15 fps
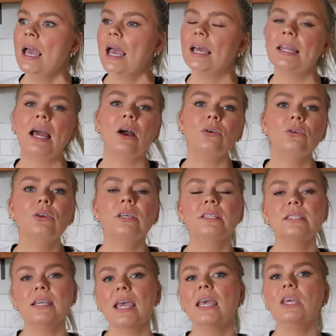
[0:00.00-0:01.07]
and how you
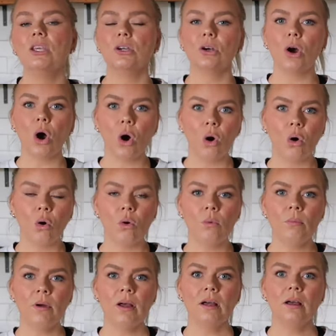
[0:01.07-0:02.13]
can take your
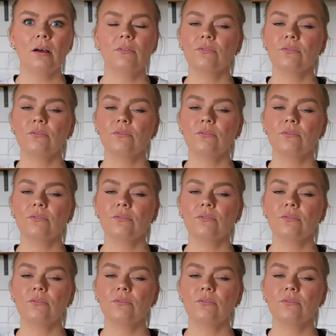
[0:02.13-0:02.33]
home